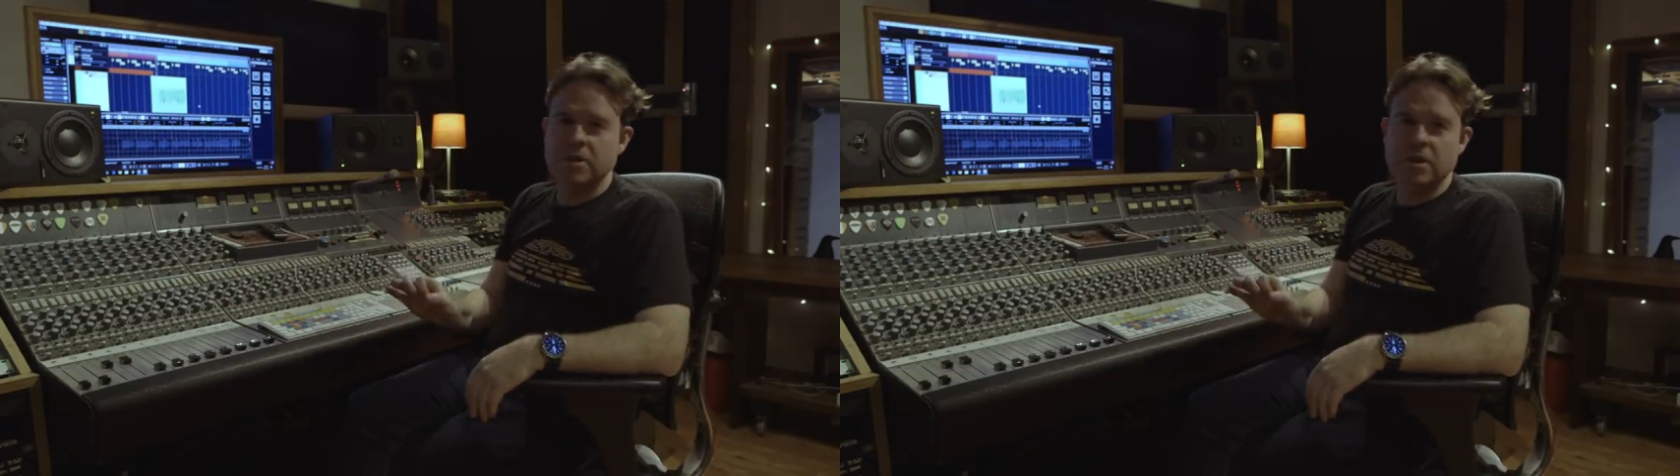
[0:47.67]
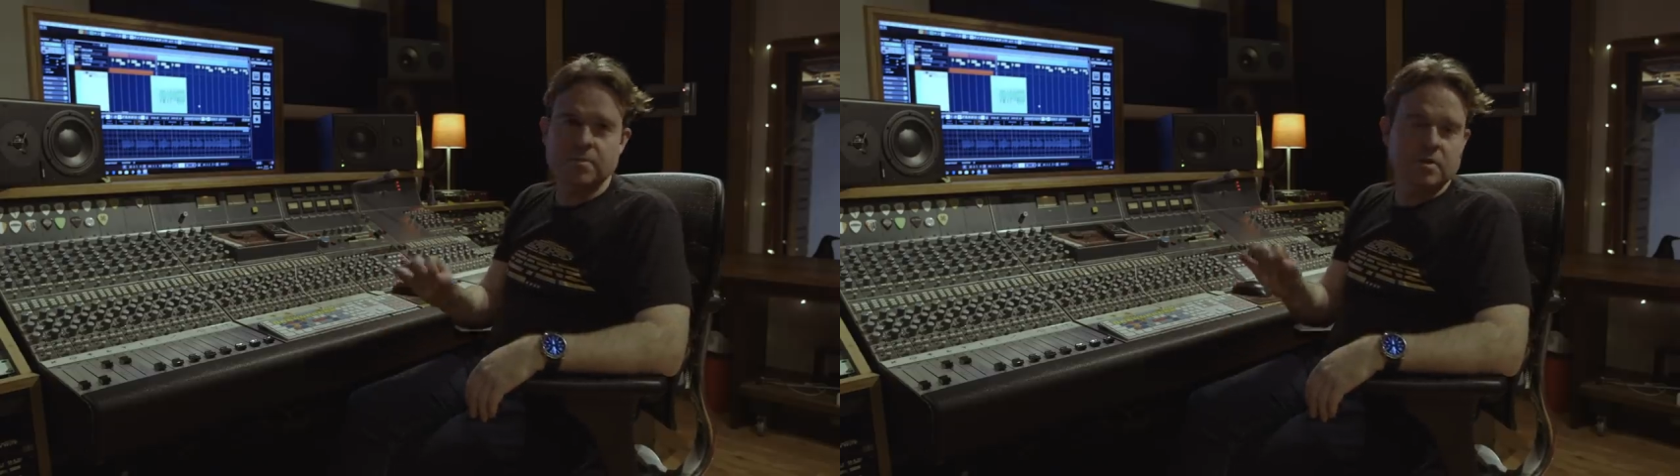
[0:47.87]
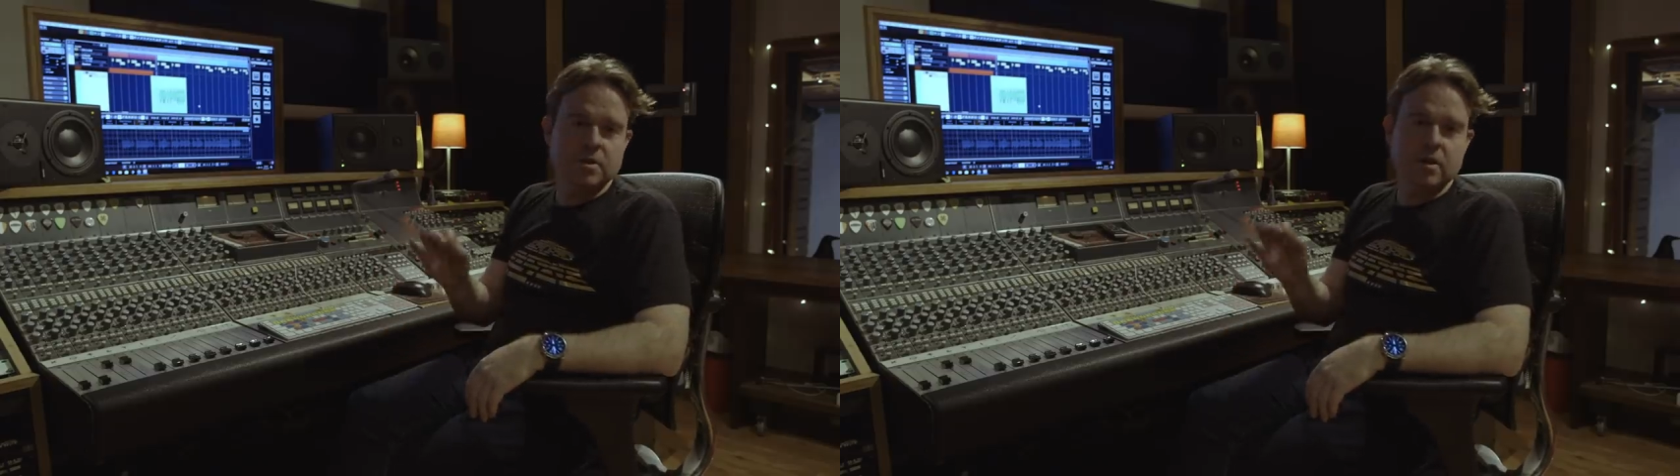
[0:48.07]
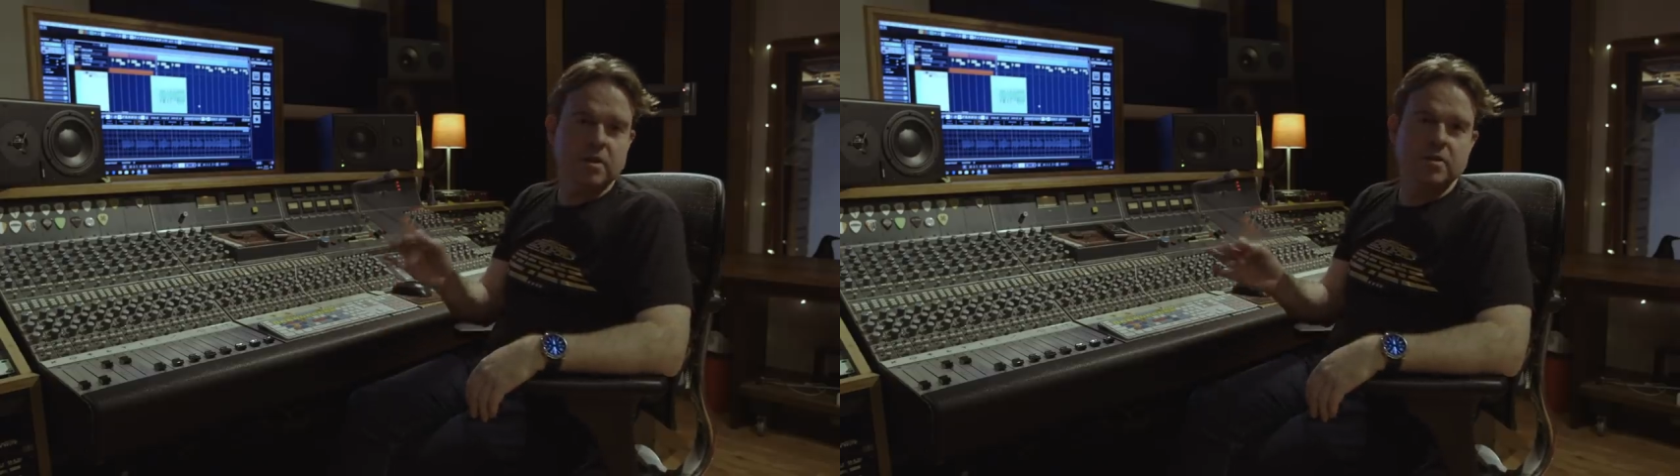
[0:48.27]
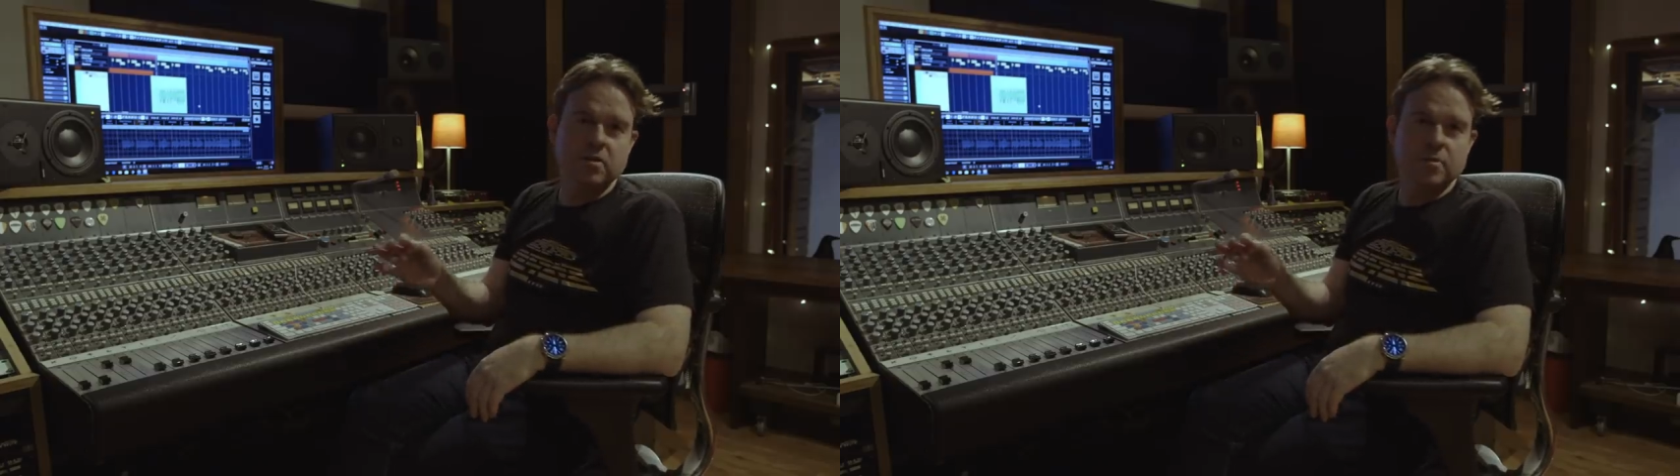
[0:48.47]
adjustments that
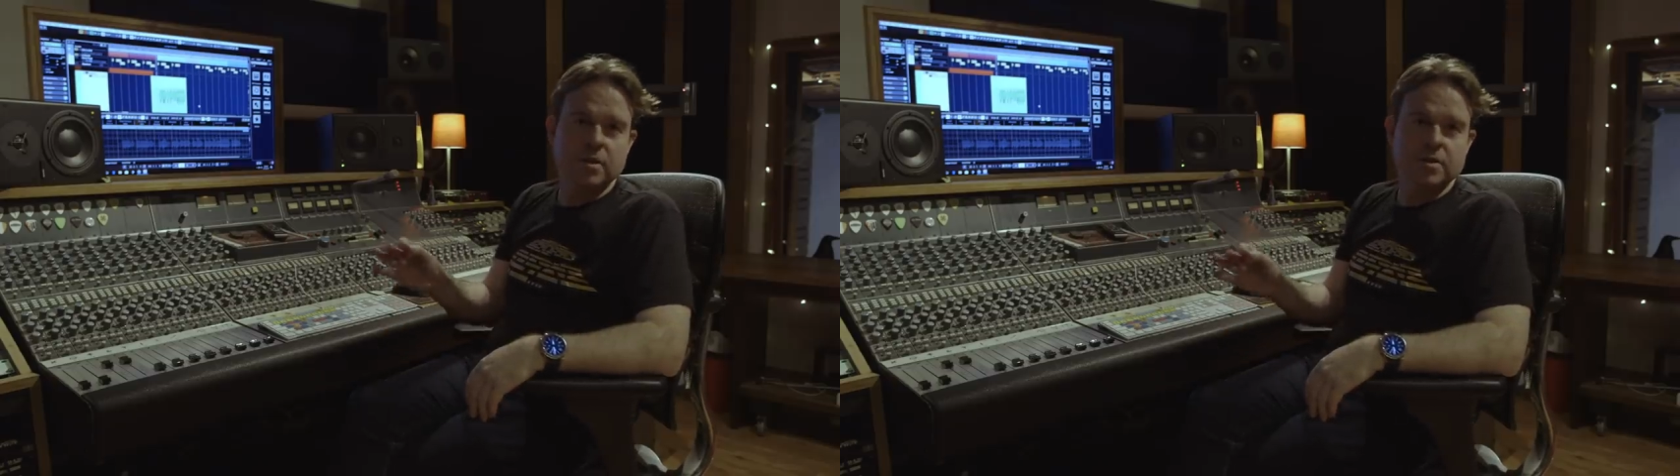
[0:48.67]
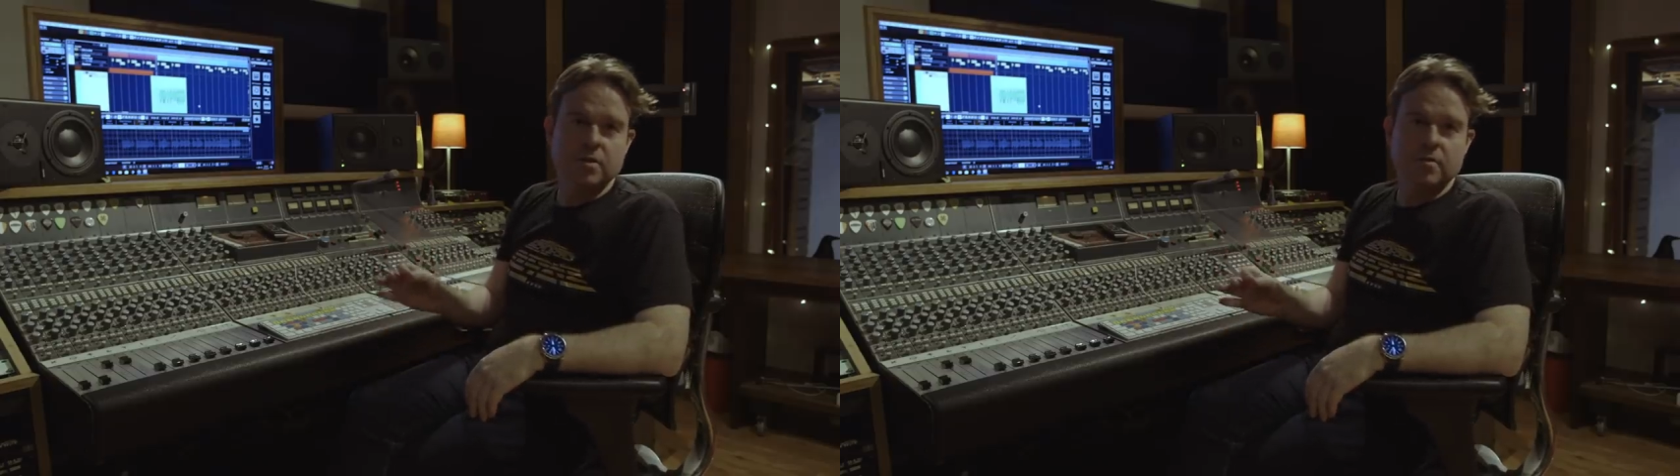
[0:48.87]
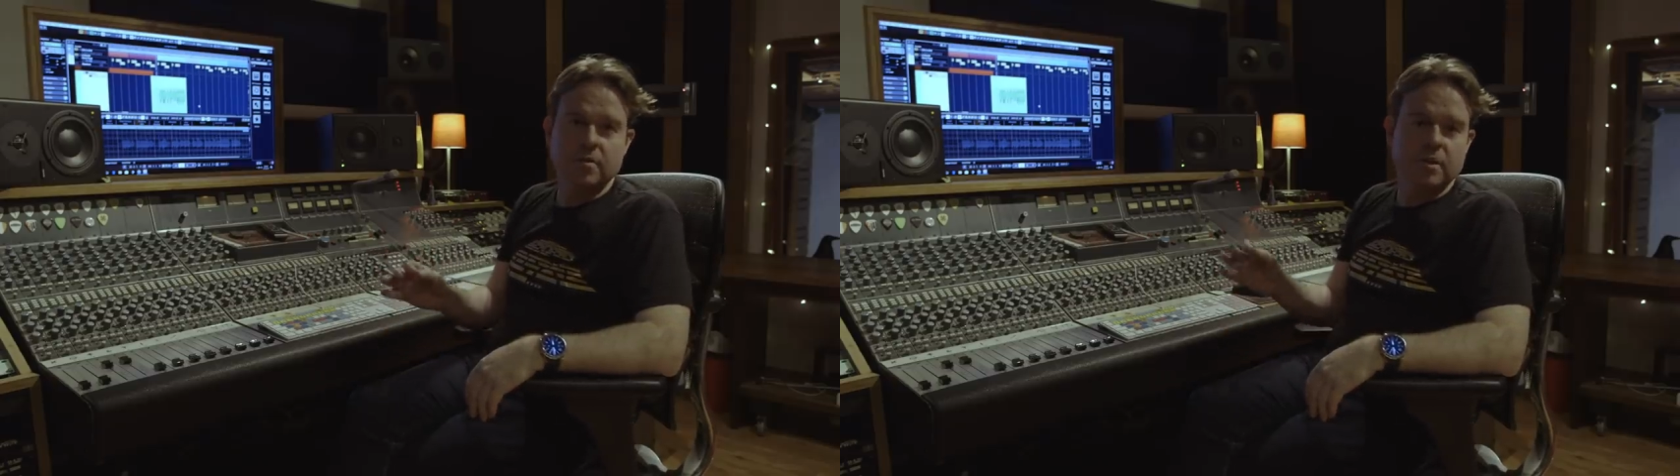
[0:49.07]
I can do myself,